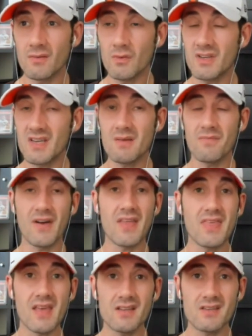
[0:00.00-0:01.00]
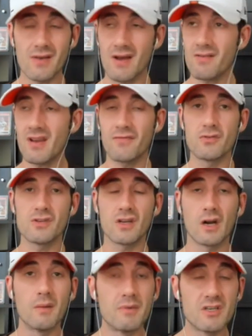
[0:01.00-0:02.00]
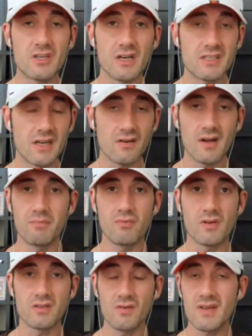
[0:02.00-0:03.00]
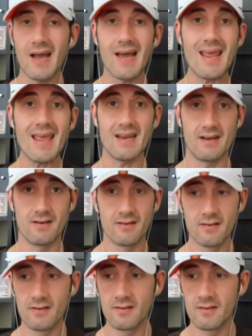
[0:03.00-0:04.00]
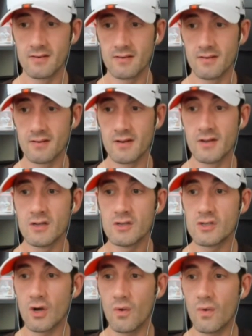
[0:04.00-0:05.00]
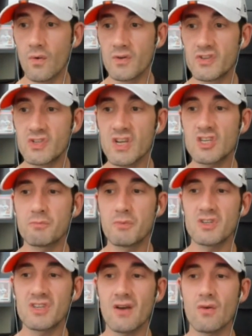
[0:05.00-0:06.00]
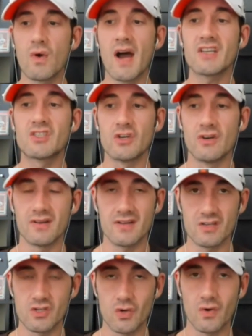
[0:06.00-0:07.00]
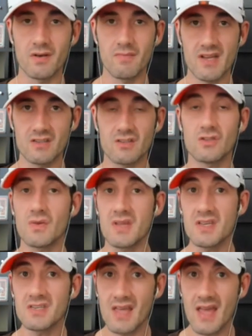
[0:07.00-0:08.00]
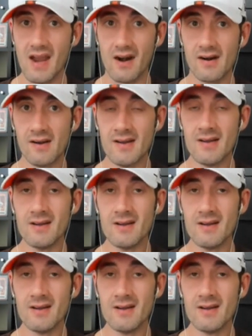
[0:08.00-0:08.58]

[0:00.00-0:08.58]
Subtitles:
We're seeing him find the end zone. I don't care if it was a garbage touchdown a couple of weeks ago. He got in. So 6% rostered is Jordan Mason. So he's there.